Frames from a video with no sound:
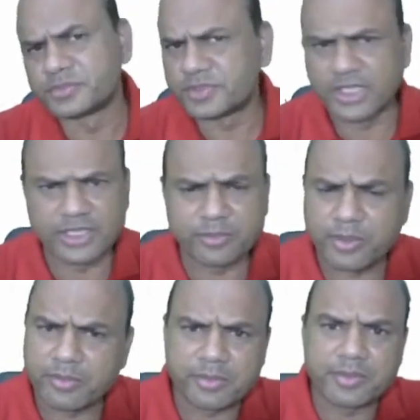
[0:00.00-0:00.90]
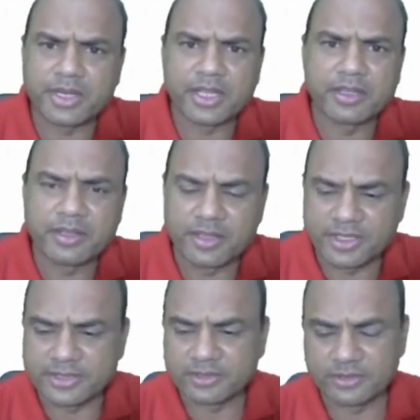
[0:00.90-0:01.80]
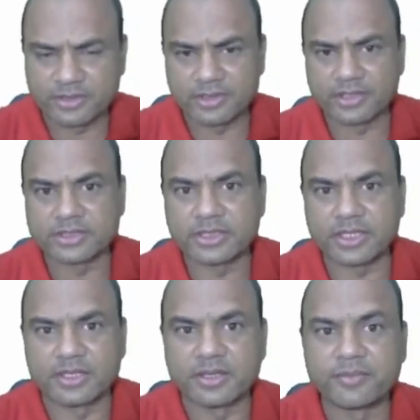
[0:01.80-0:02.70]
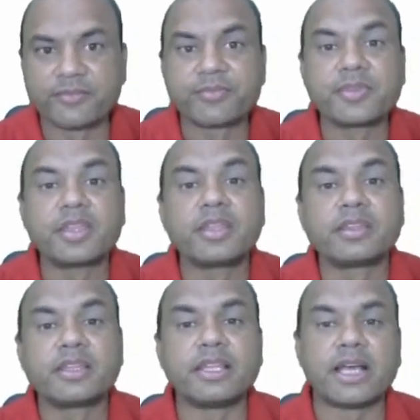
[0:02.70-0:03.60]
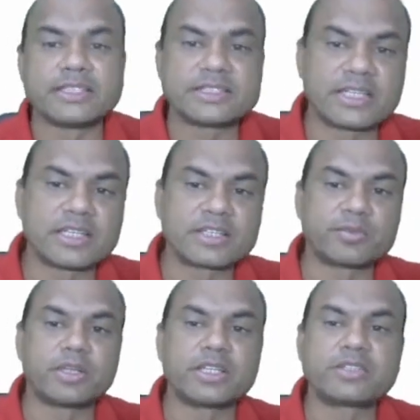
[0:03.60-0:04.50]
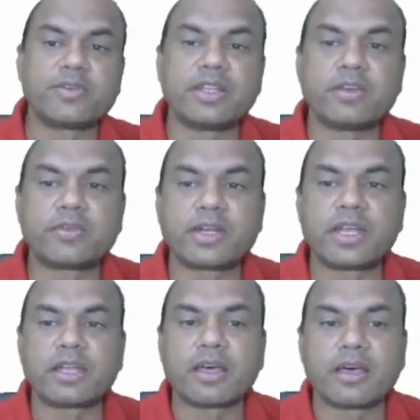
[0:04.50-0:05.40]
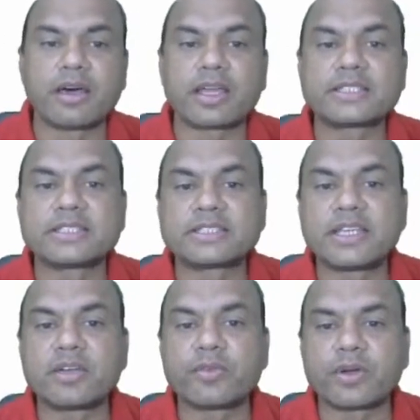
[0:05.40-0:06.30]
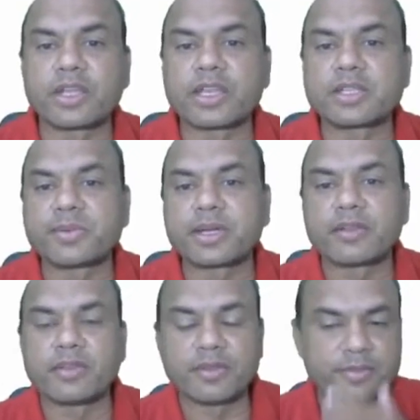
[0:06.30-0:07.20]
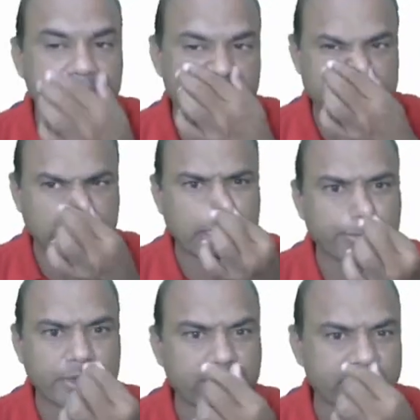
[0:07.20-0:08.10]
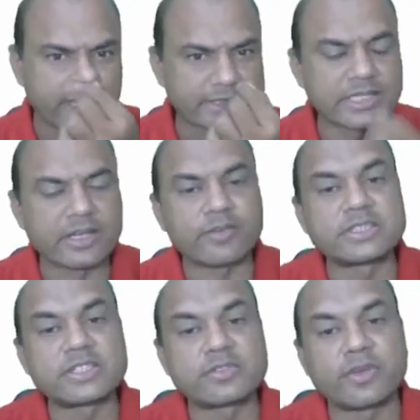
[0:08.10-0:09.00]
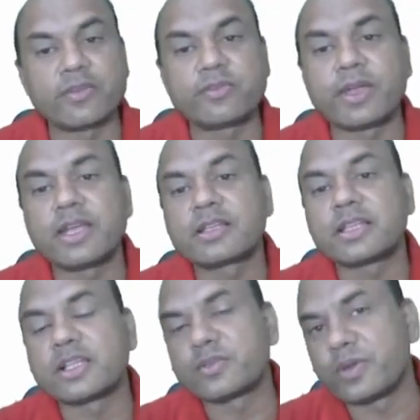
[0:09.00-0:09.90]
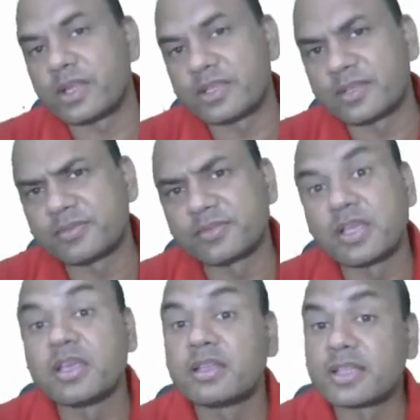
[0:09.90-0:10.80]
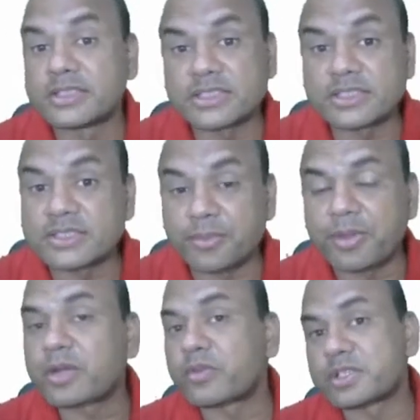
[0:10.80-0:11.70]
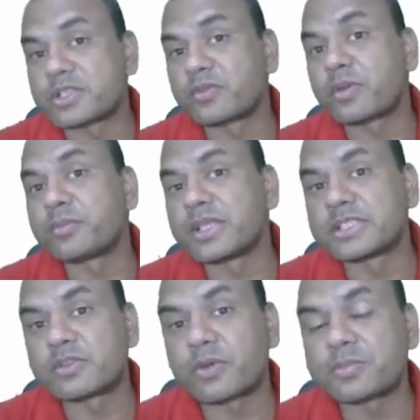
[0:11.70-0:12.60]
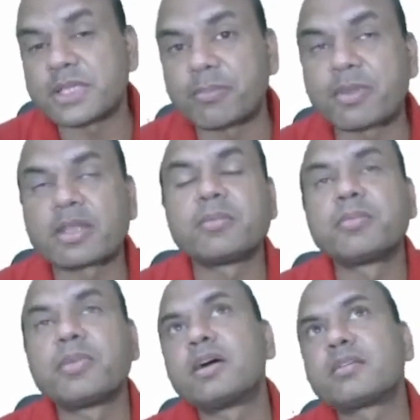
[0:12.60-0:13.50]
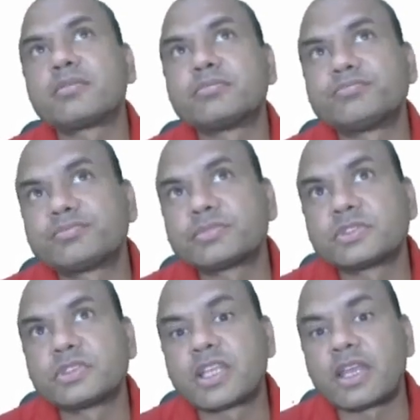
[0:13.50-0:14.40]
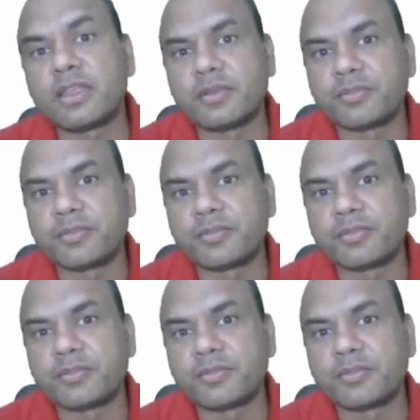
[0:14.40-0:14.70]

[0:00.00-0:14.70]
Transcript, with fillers: That is the probability, isn't it? The largest and the smallest value of a data are 60 and 40 respectively. If the desired number of class intervals is 5, find the class width. This is a separate question. This is from chapter number 3.